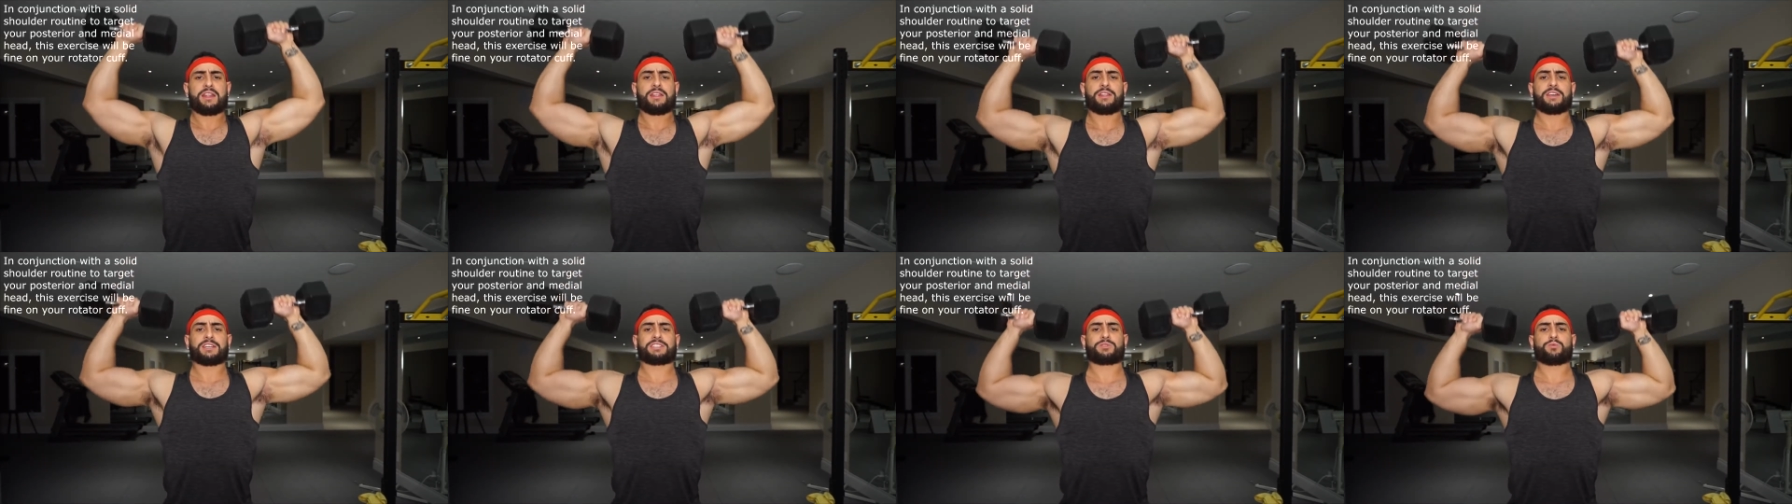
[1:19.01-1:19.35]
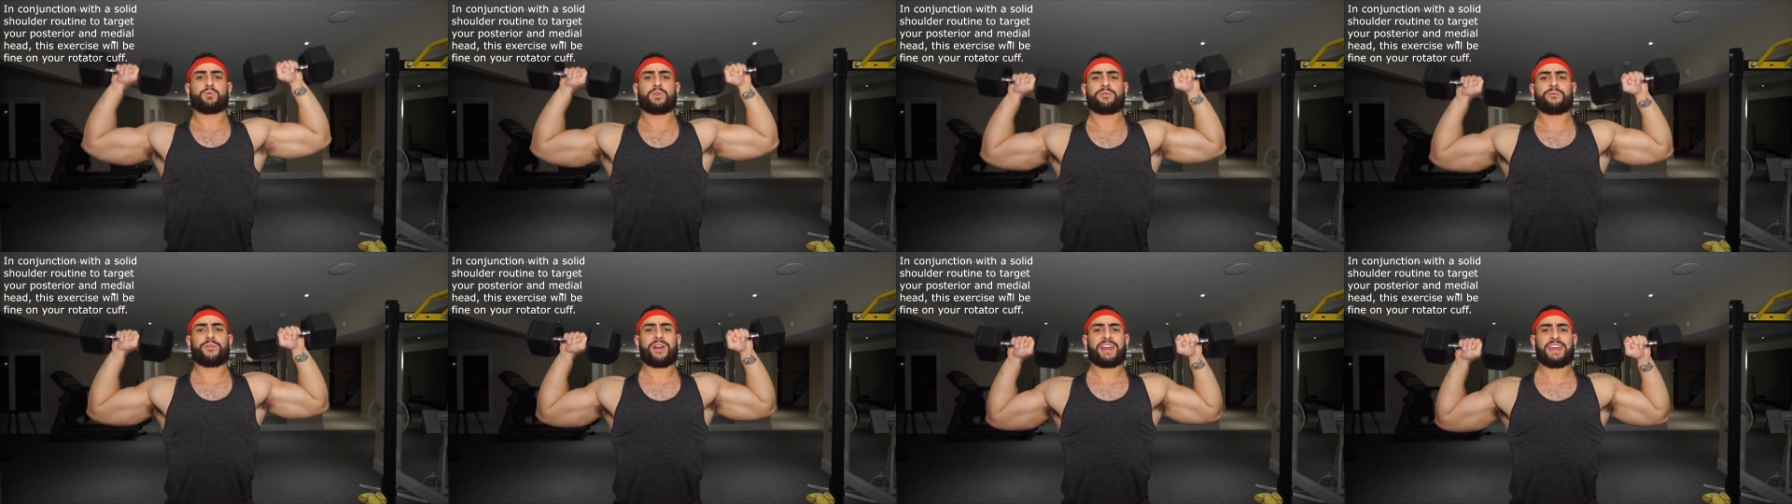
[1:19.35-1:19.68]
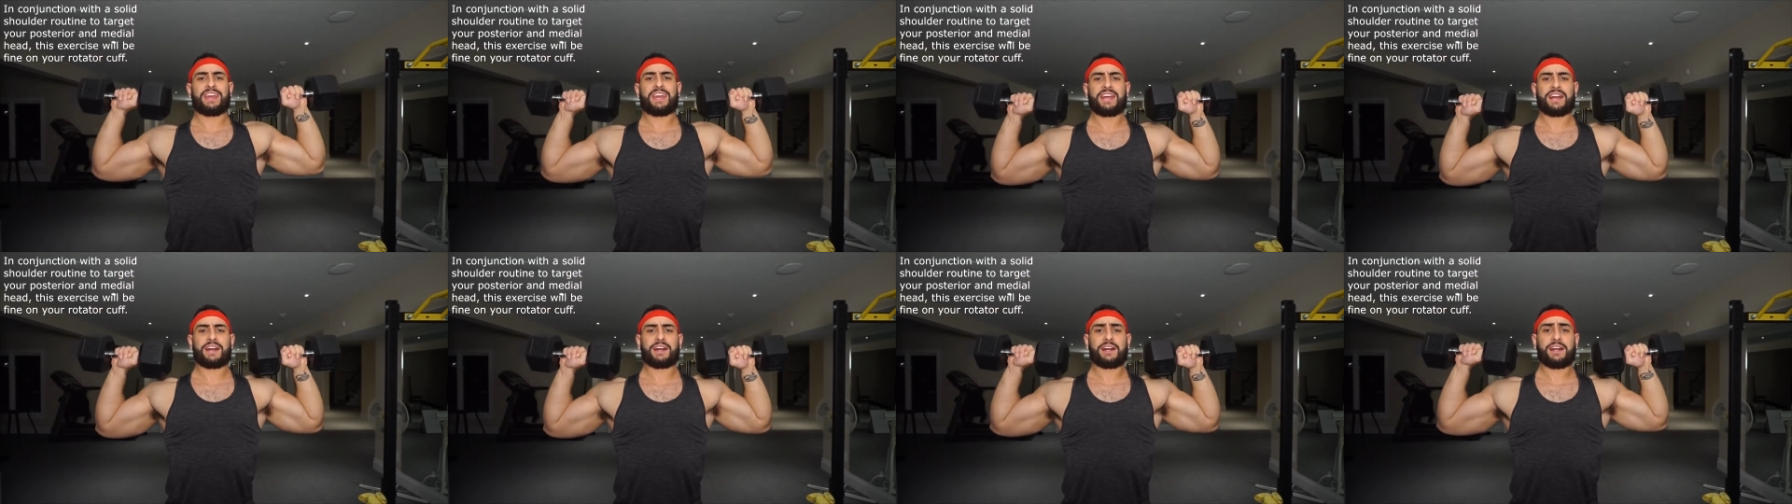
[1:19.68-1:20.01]
This one right
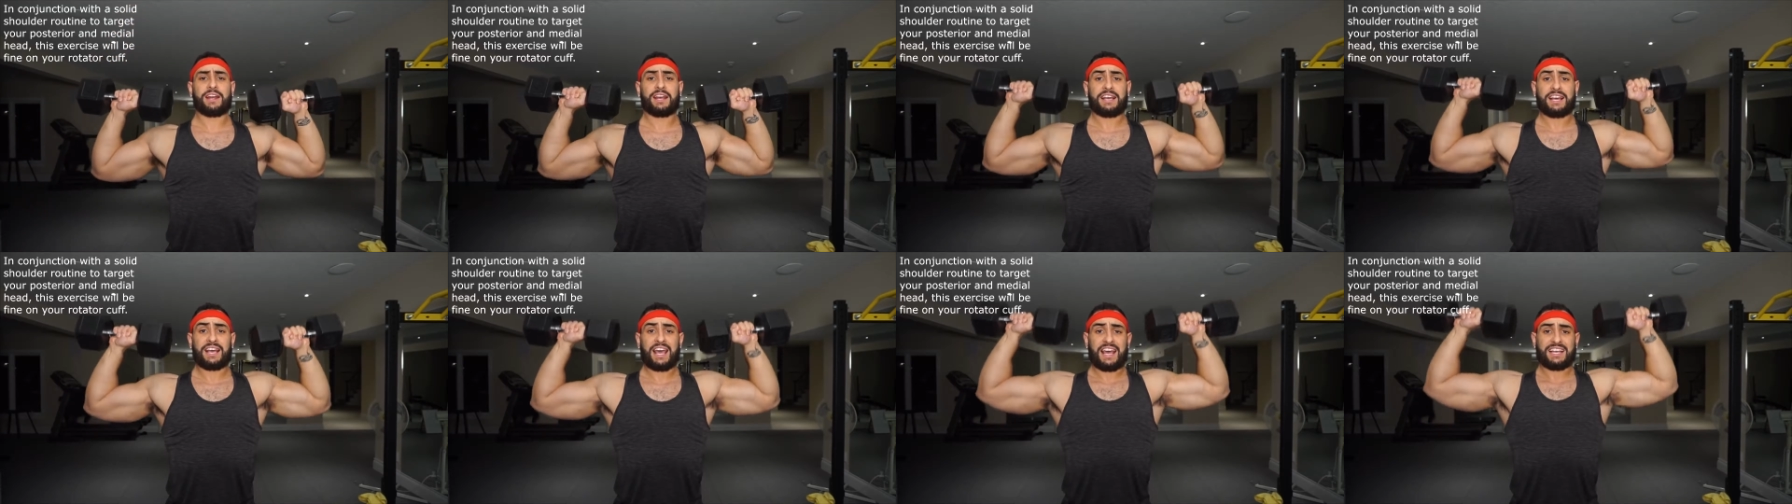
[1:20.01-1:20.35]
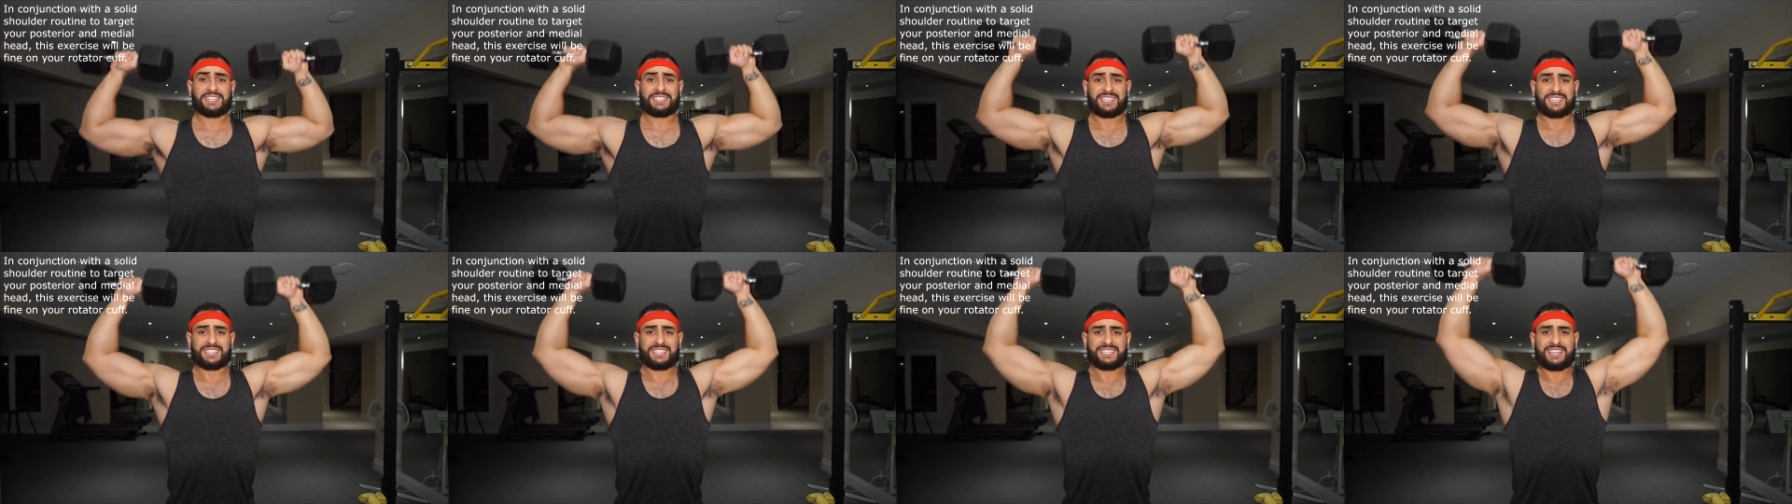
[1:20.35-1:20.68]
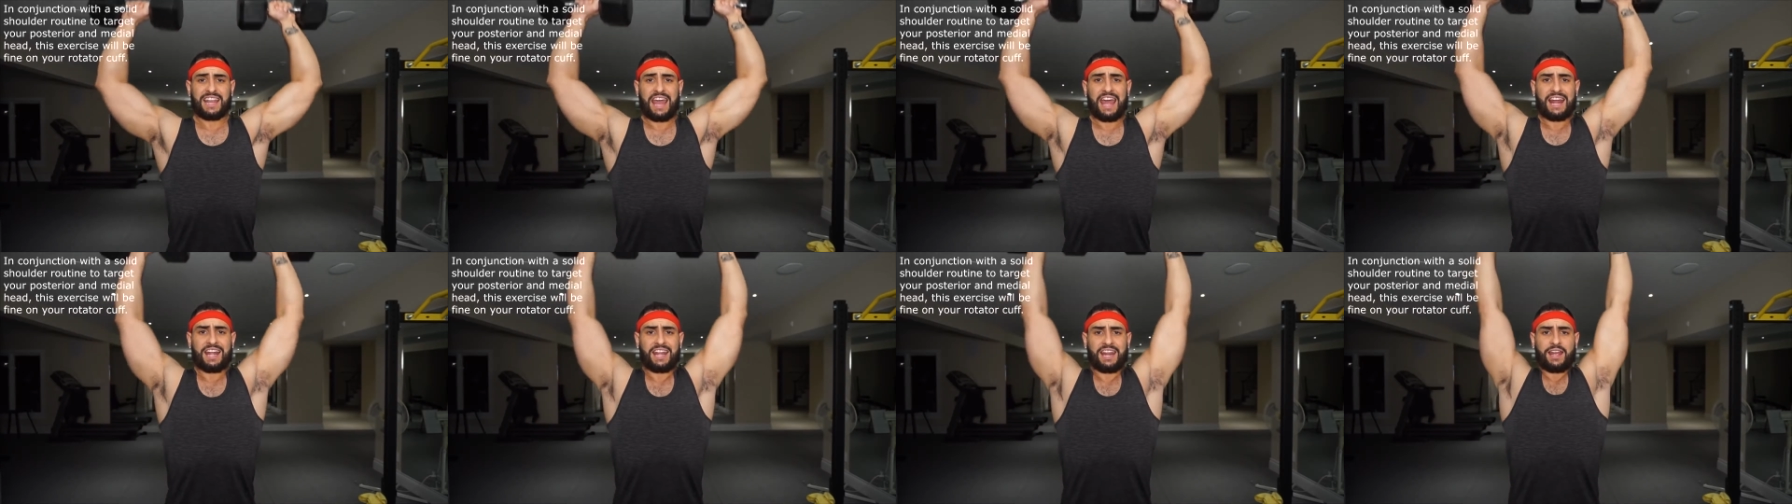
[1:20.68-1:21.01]
here is the
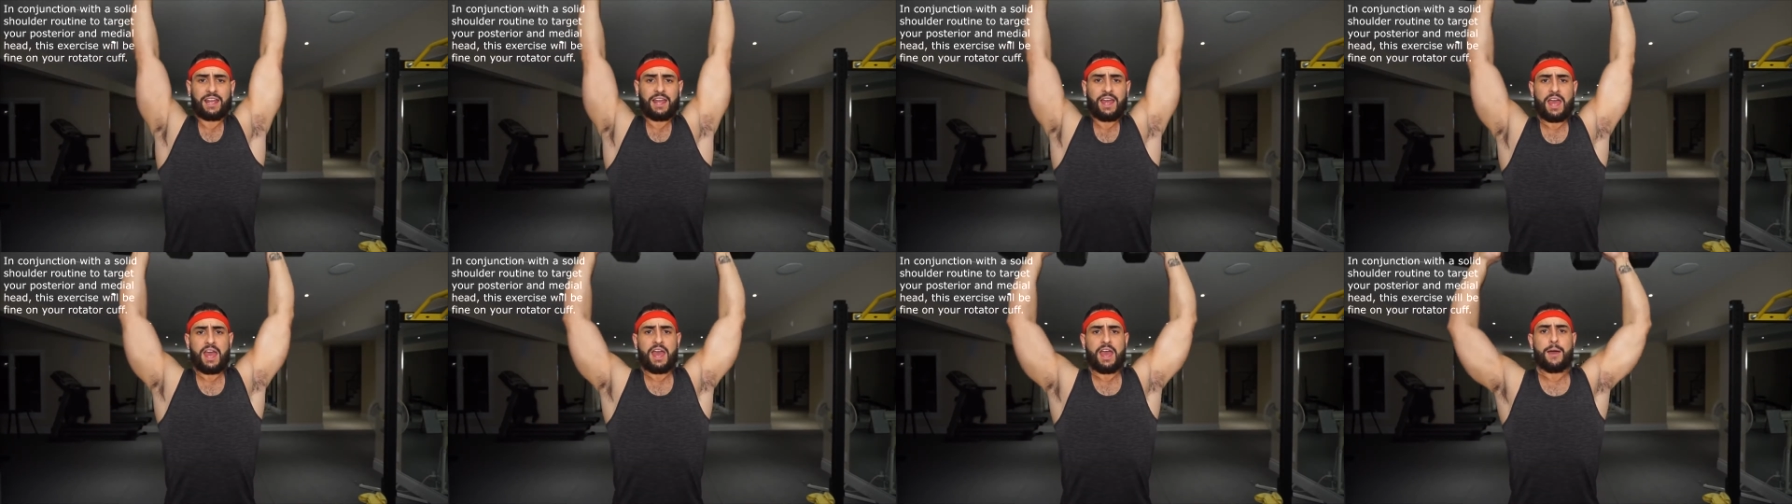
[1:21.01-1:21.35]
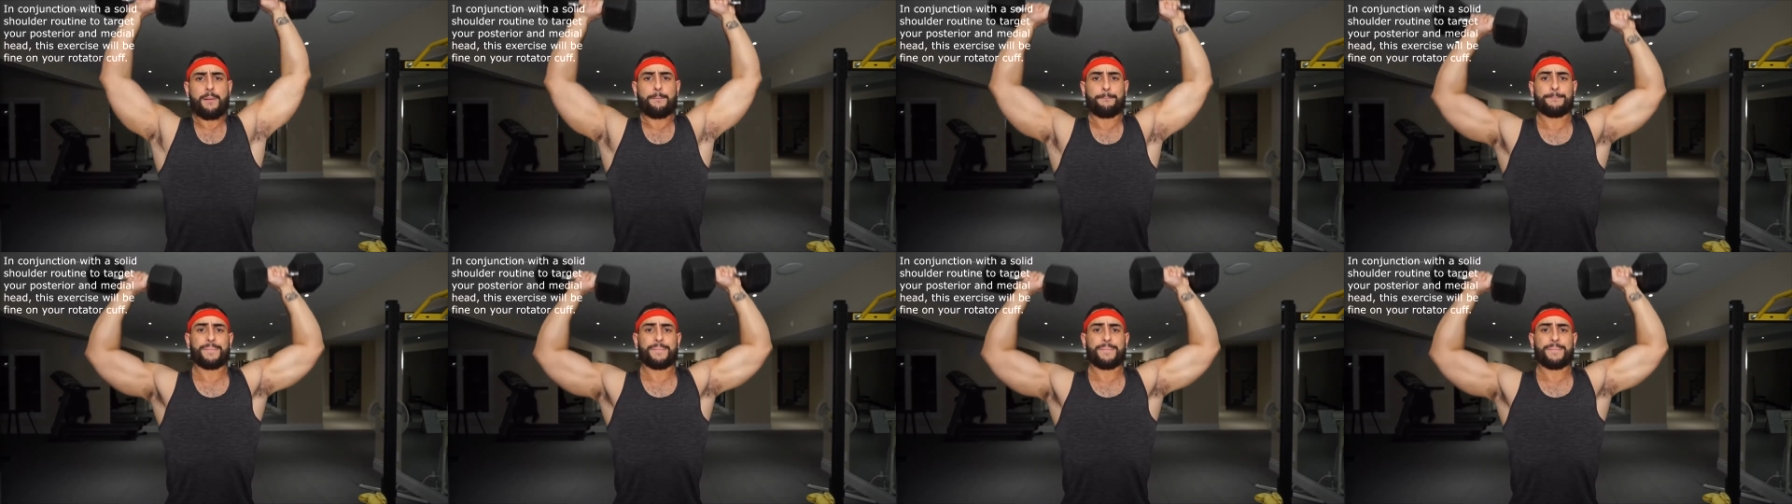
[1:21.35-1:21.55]
standing